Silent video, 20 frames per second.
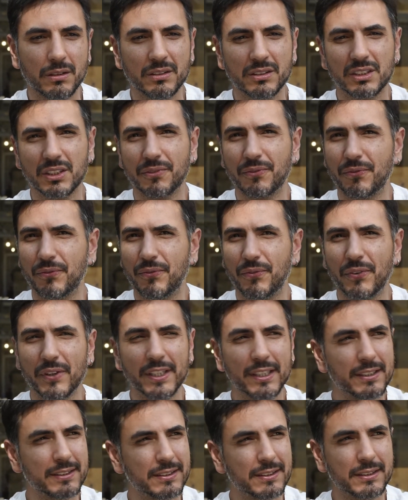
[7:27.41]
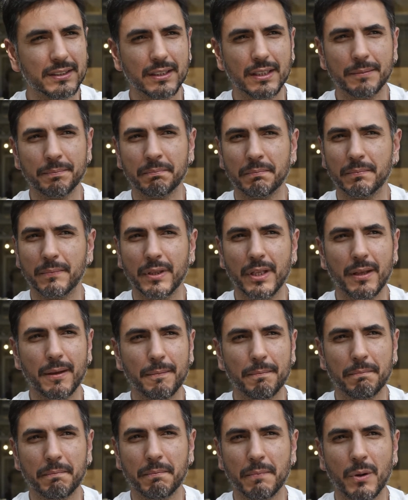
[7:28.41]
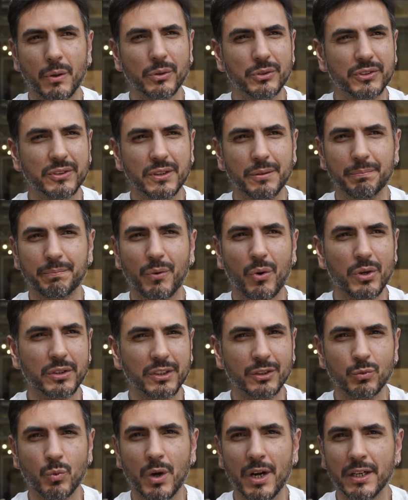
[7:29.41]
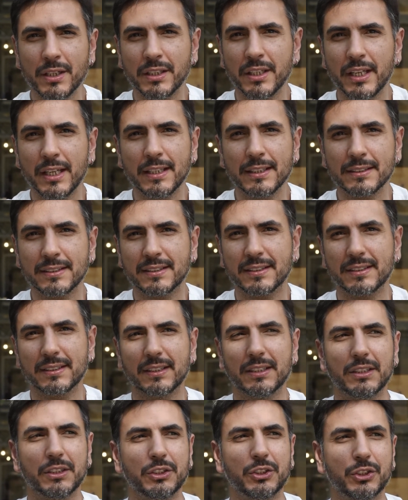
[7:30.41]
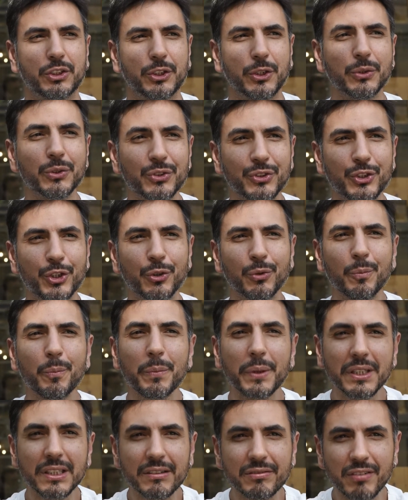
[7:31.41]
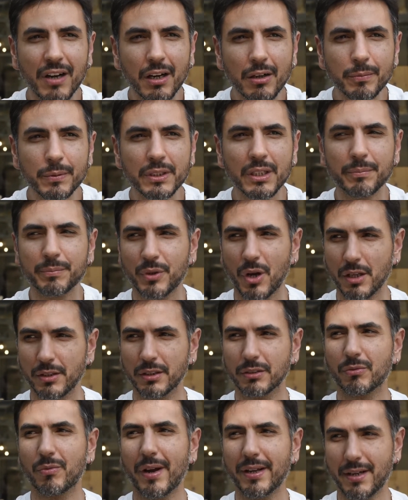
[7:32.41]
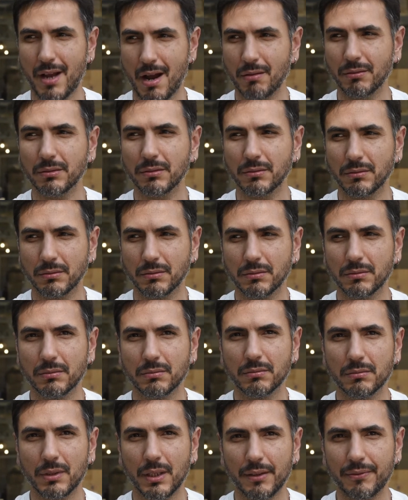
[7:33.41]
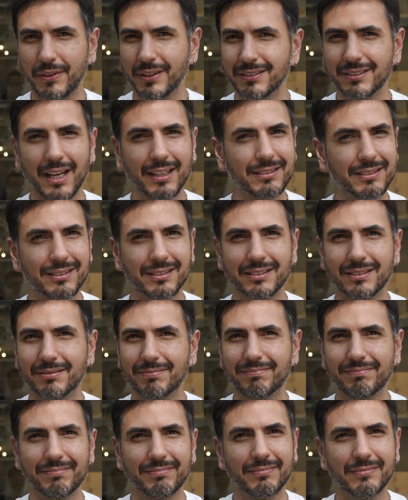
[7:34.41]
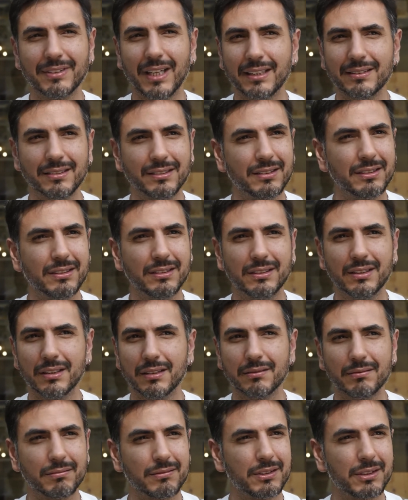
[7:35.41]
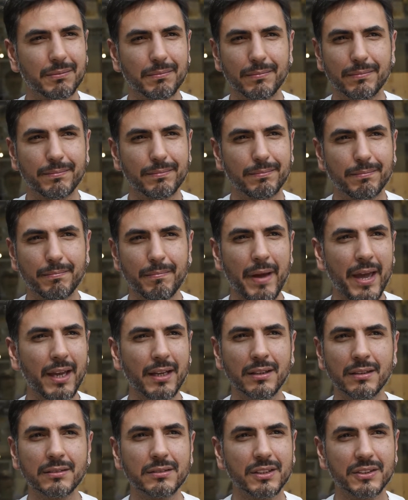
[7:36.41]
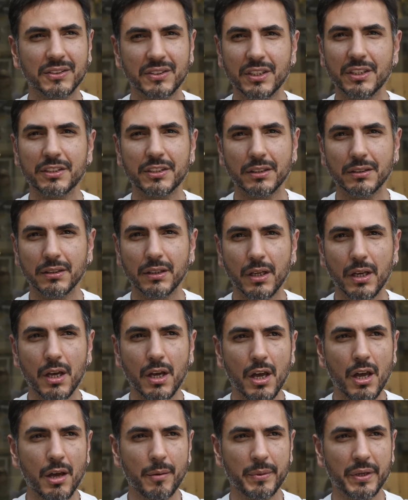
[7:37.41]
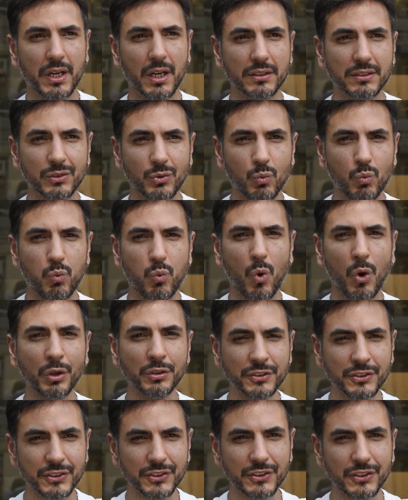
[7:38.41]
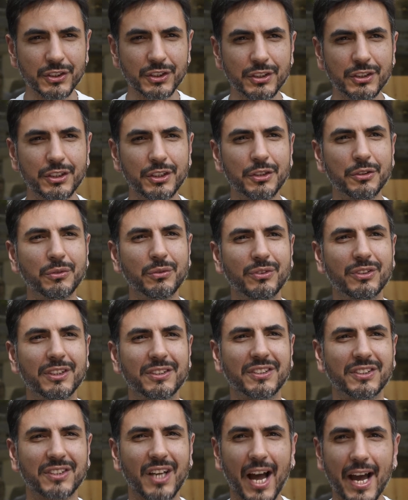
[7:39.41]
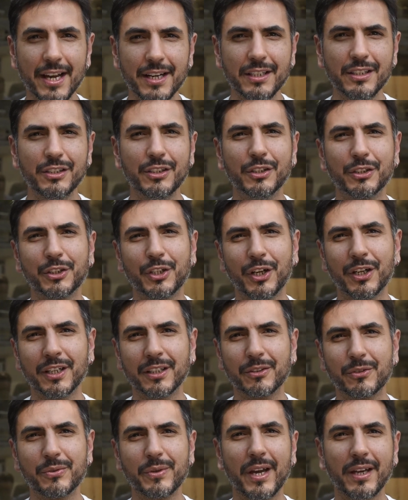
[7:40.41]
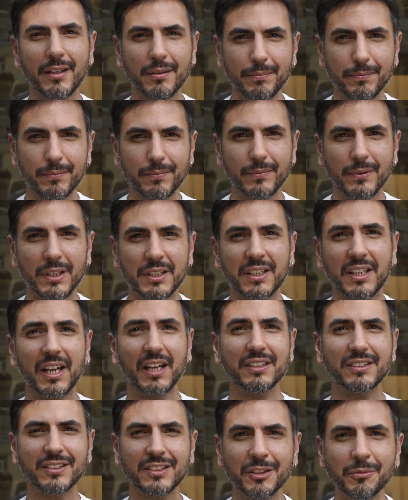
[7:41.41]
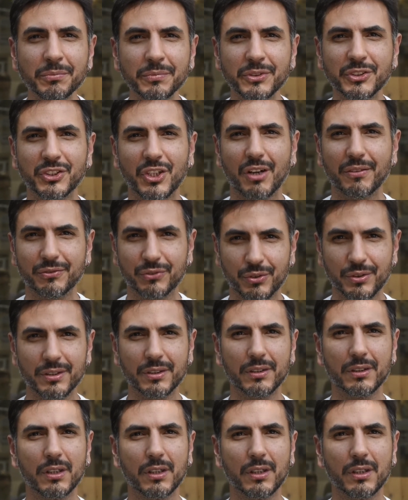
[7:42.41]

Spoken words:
The first and most important one is, should you be developing a product right now? I think that's the main decision, because once you decide you're gonna create a custom software,